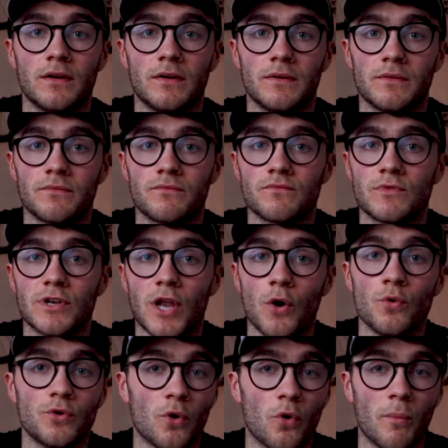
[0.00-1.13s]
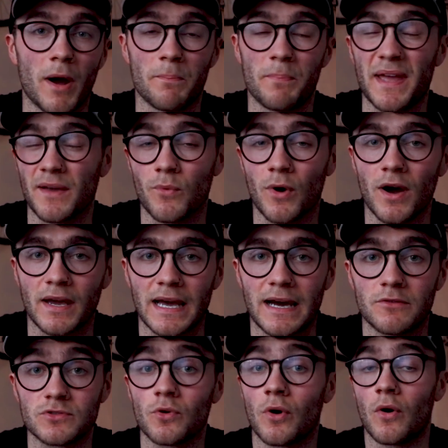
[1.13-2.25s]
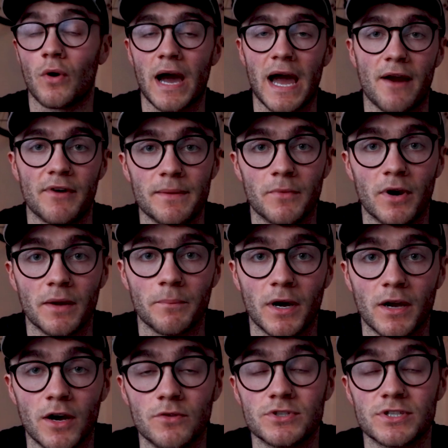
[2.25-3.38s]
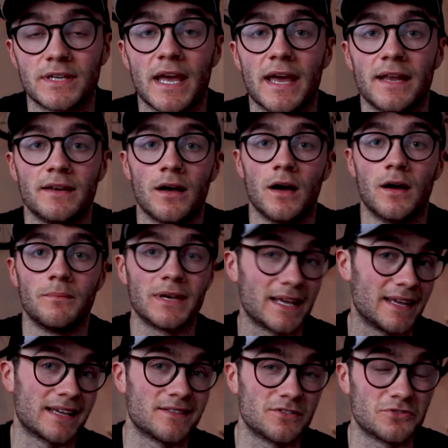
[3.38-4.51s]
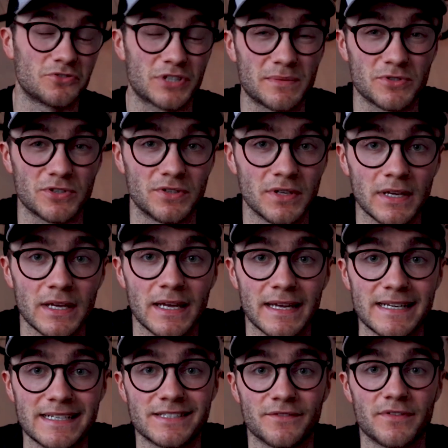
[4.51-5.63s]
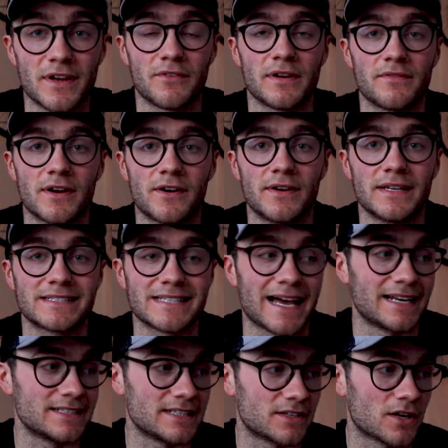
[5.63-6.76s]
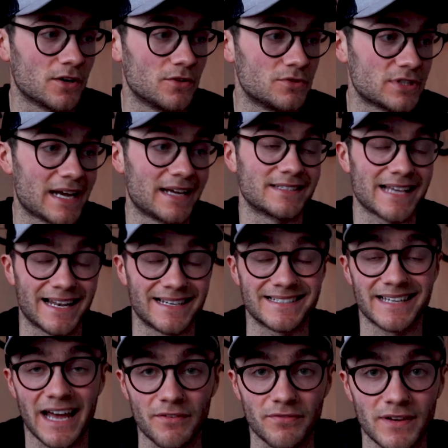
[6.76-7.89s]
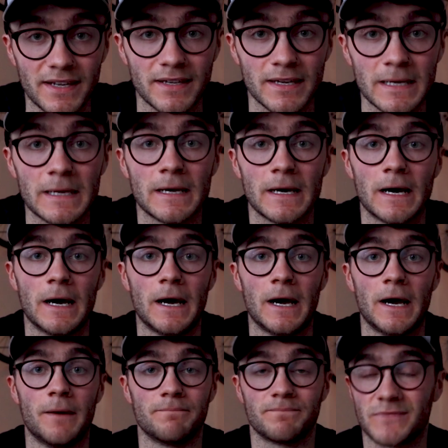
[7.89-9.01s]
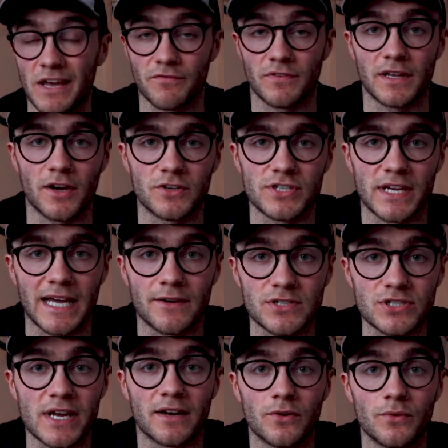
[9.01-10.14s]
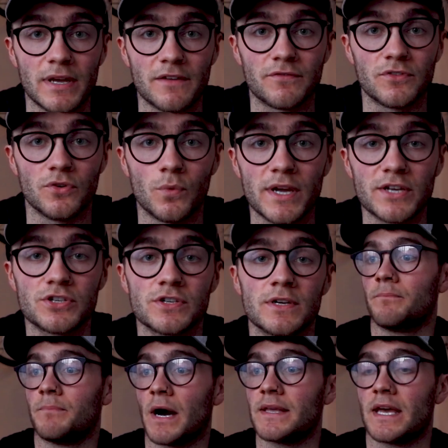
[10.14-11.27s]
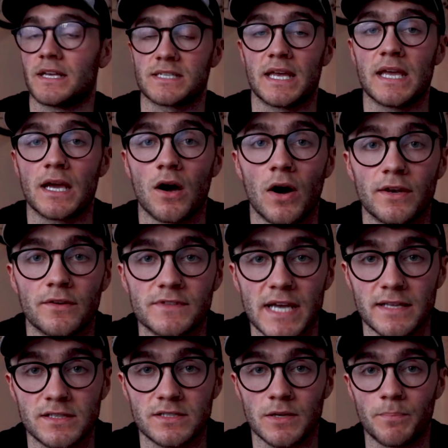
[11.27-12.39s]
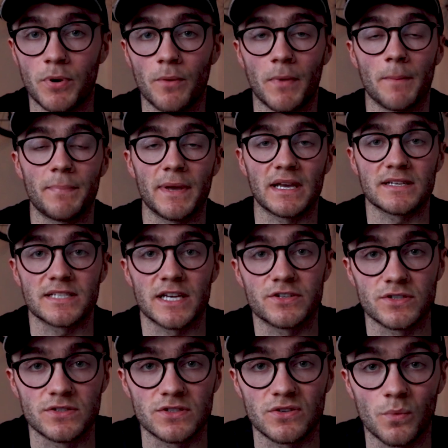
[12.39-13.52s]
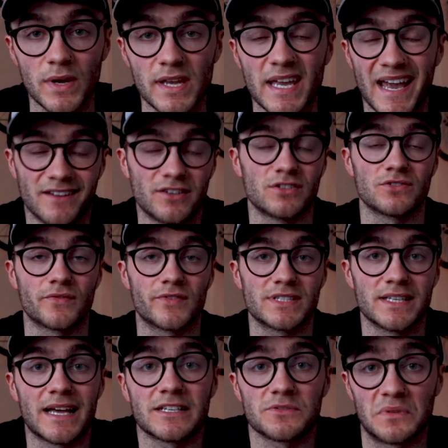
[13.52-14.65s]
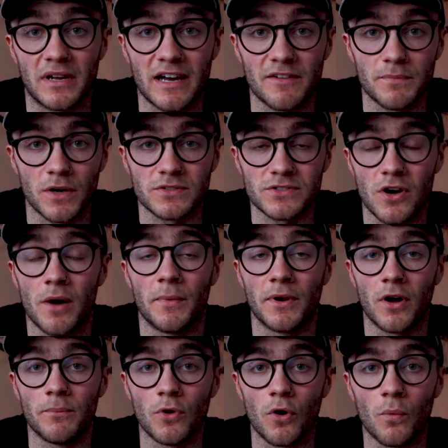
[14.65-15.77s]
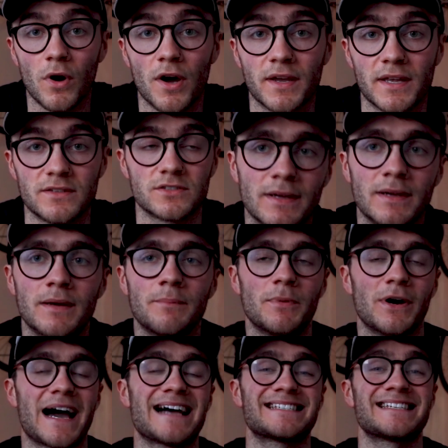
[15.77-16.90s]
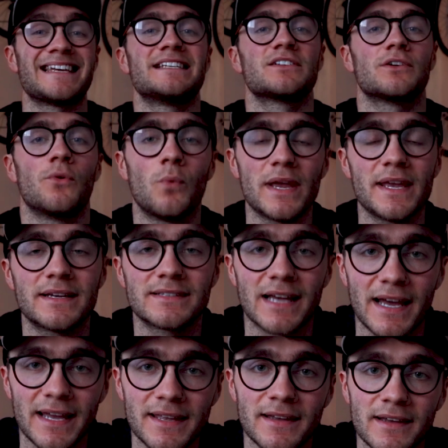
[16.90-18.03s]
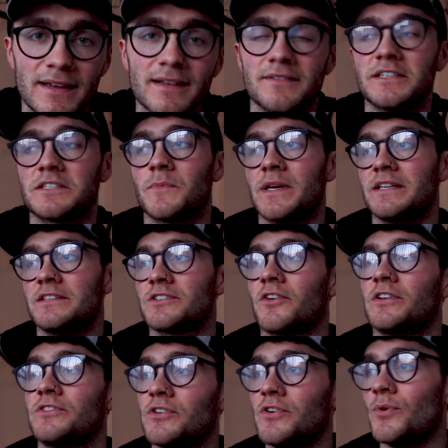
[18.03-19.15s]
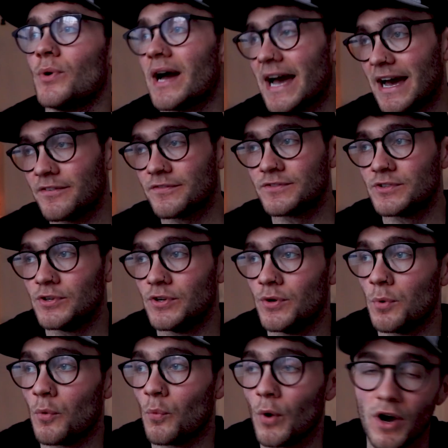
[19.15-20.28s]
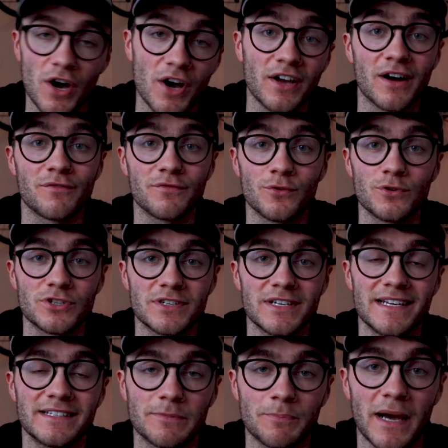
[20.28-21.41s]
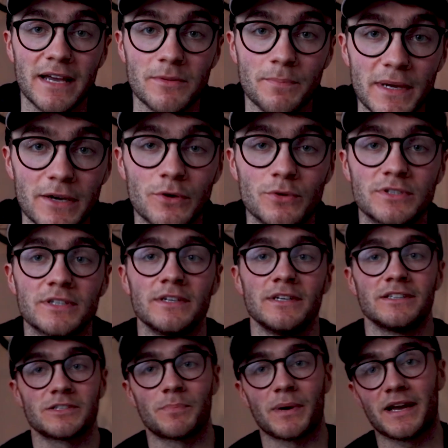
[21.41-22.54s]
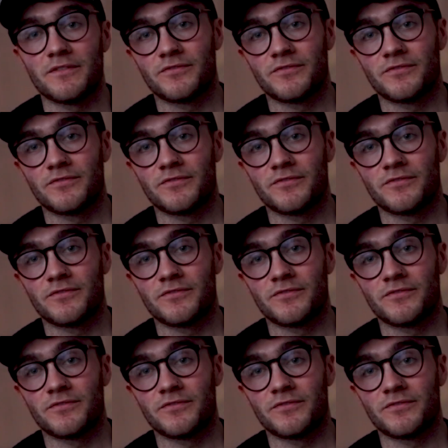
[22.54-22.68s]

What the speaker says: load all my big workouts, or Harry, my coach again, link in the description. He's a very, very talented coach and talented athlete. Definitely go check out his channel if you wish. But yeah, so he kind of tends to put my bigger sessions at the weekend, because obviously that's when I have most time and I'm not working. But as it is a weekday, this means I do have to work, unfortunately, to pay the bills, to pay